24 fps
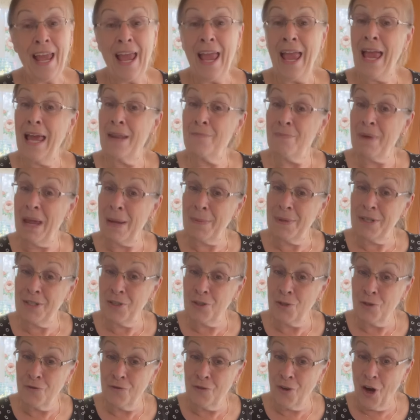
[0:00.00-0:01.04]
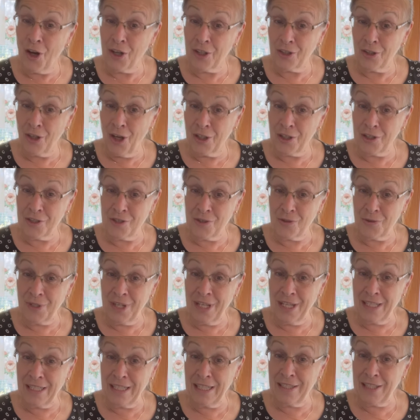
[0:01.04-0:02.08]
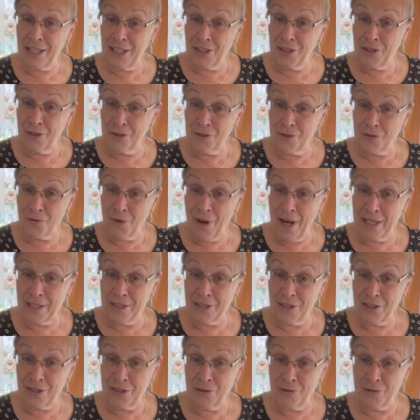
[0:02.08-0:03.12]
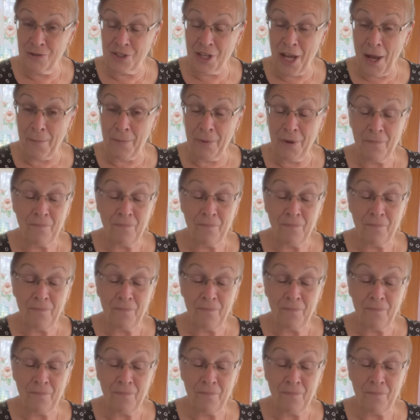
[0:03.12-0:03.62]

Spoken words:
And maybe you've got a lot of zucchini that you're trying to use up.